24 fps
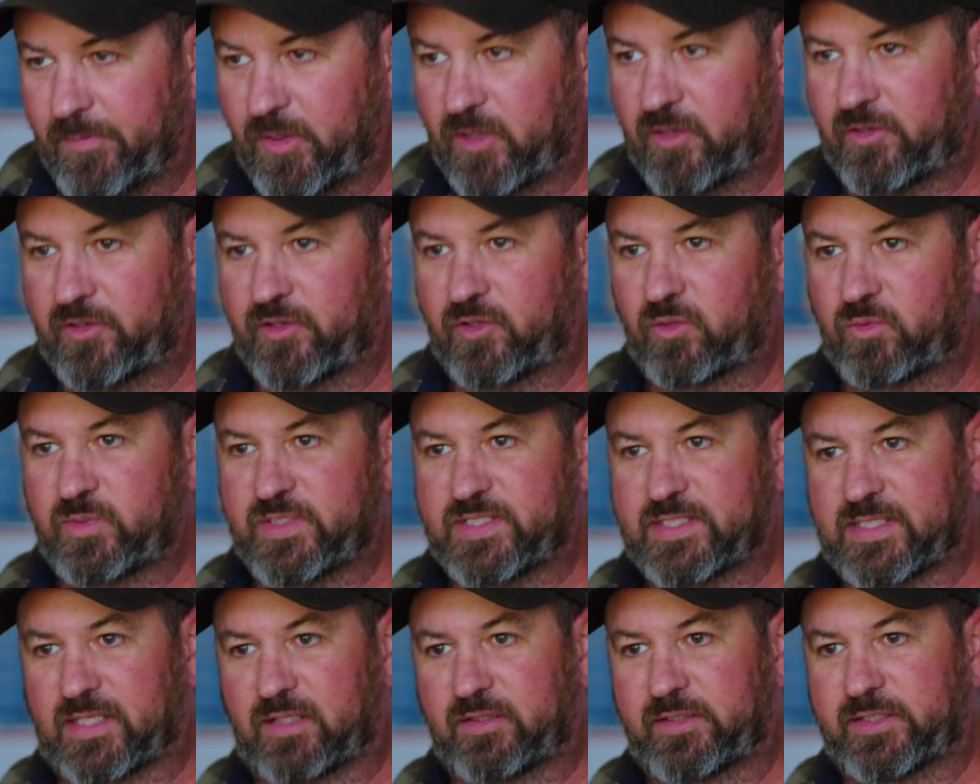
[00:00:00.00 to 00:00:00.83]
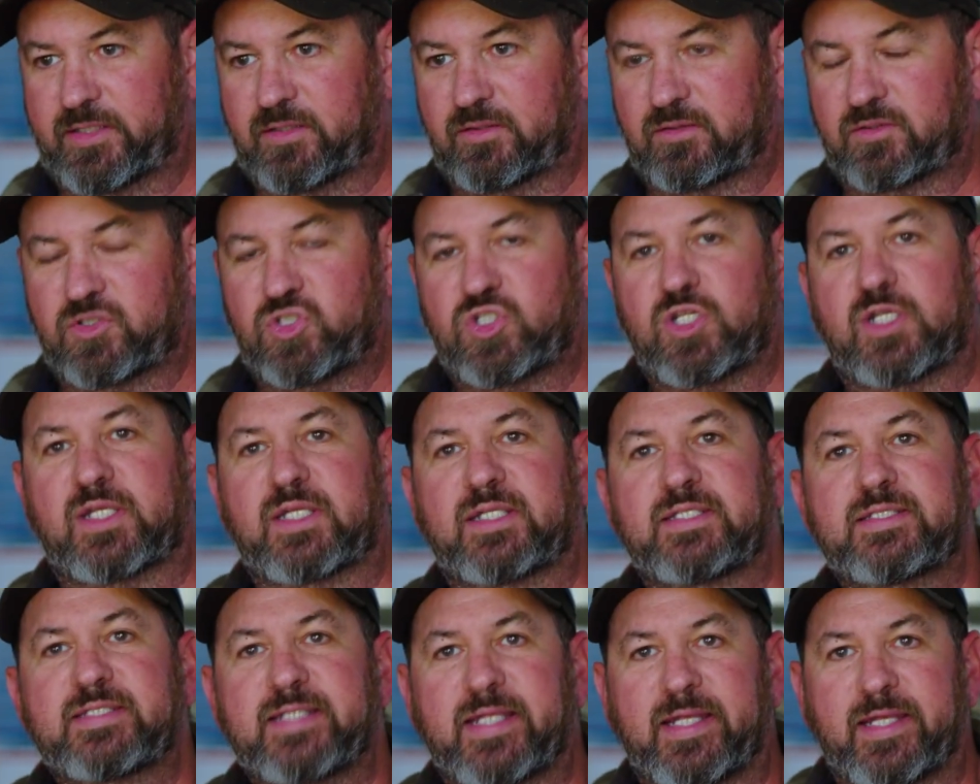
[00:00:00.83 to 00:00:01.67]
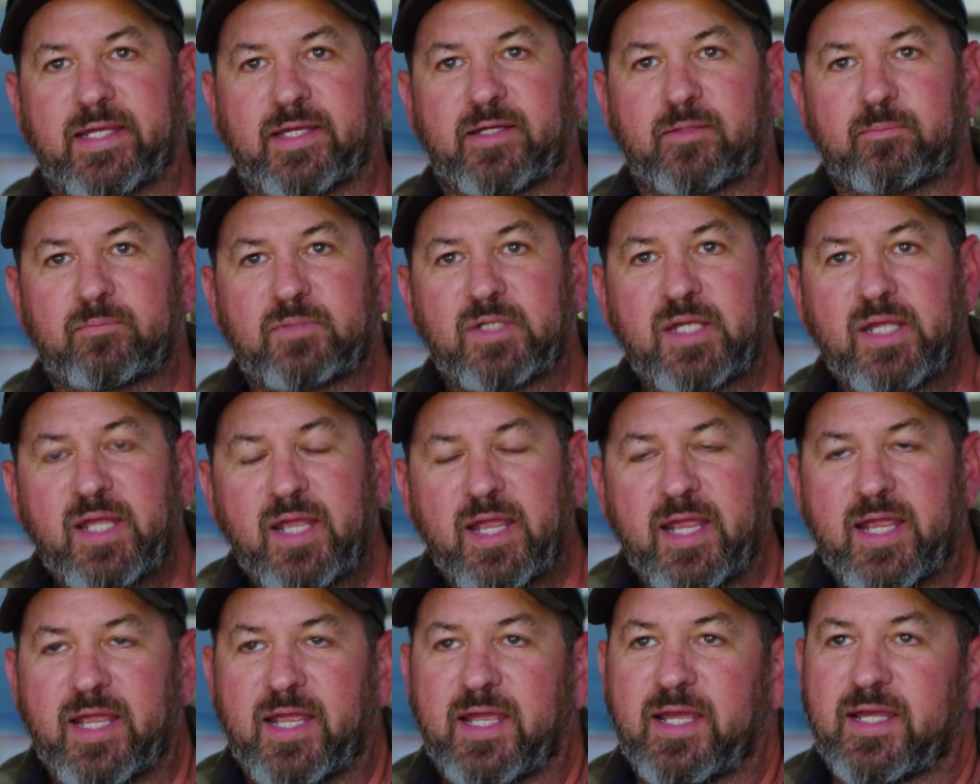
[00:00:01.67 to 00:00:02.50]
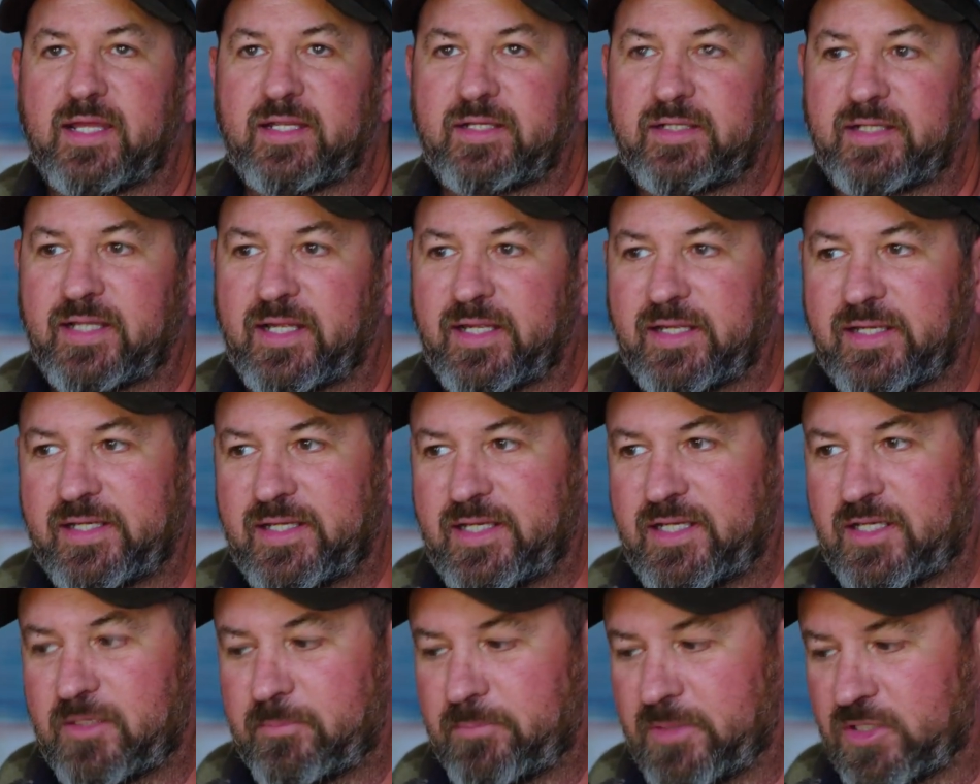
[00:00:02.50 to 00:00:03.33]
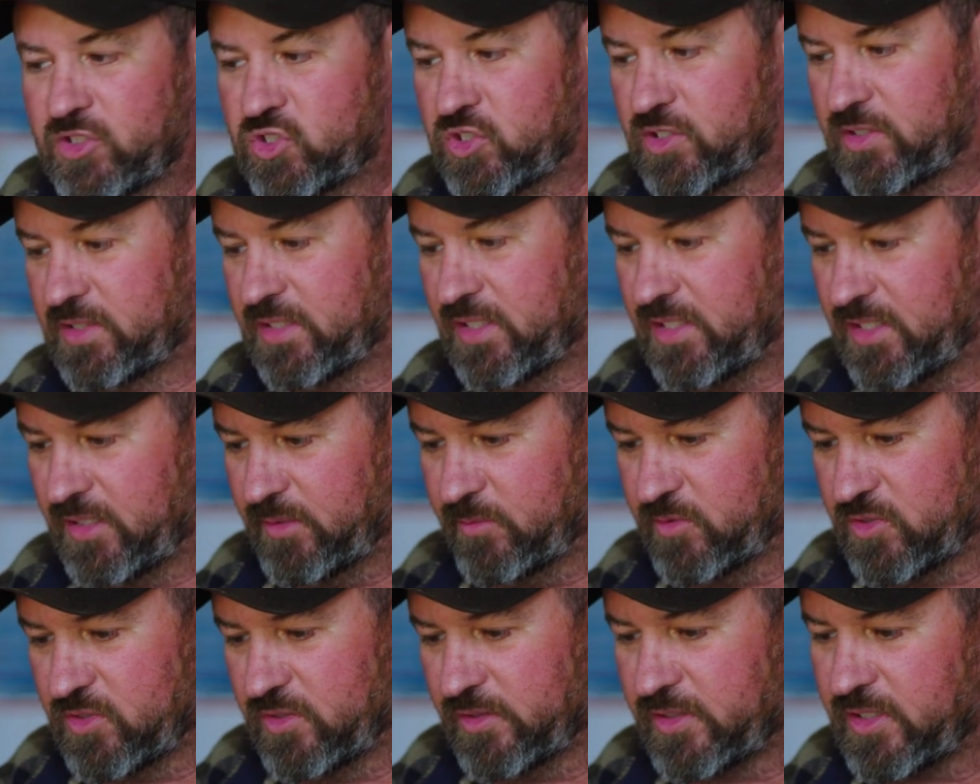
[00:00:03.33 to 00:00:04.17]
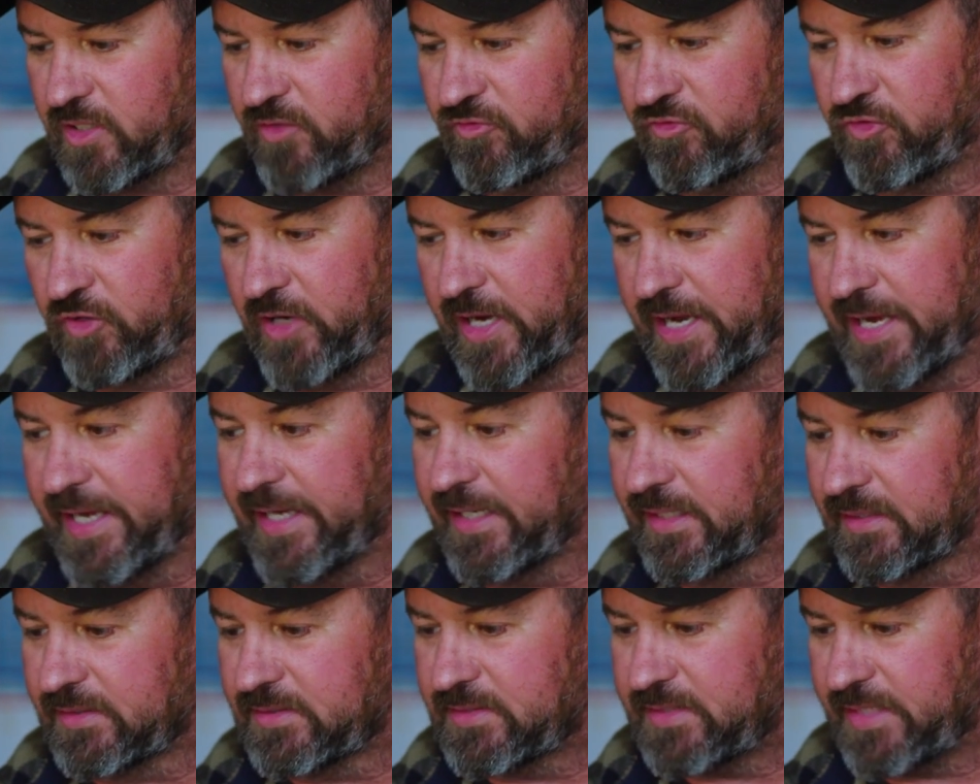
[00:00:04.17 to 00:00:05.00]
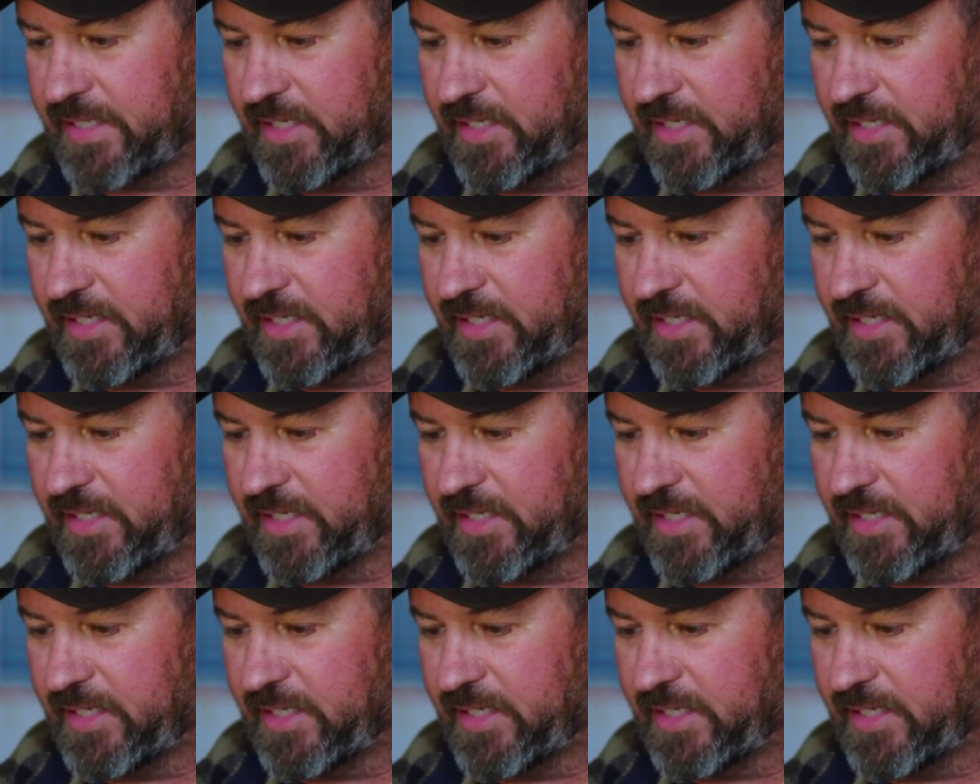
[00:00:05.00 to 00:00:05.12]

partner was selling chicken to him, and he had mentioned that he was looking for eggs,